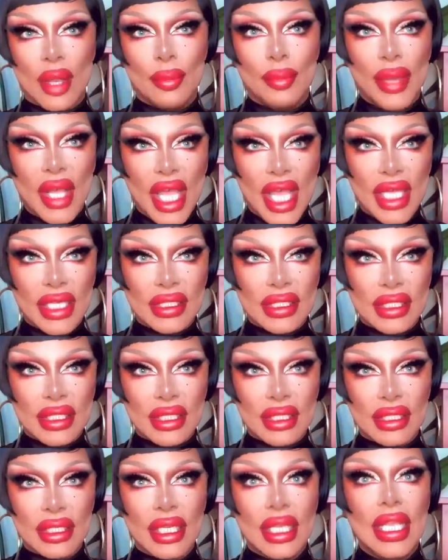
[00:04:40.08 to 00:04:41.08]

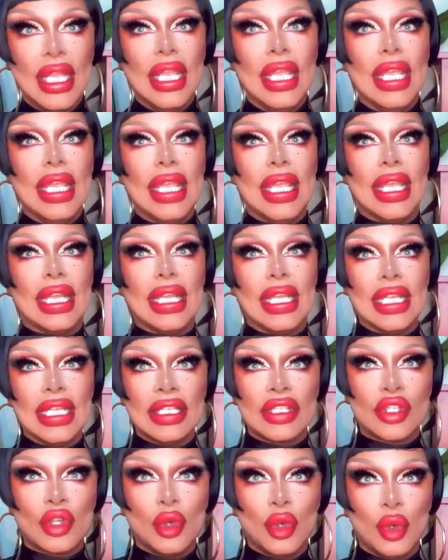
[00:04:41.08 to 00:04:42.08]
But it
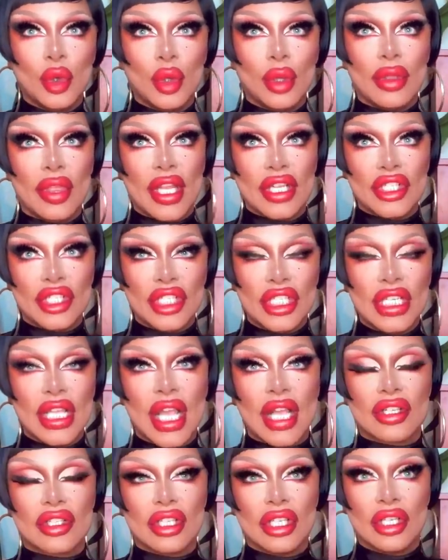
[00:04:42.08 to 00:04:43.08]
is cool that she
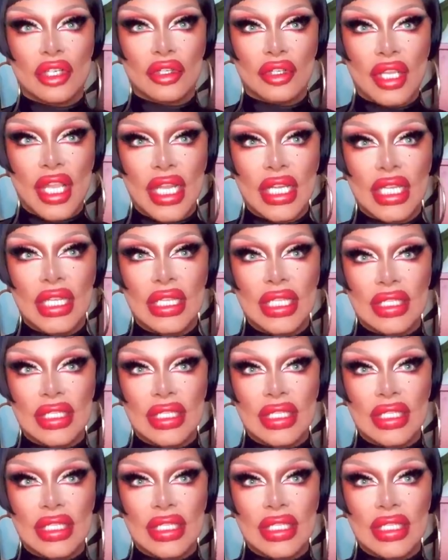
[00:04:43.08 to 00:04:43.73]
actually created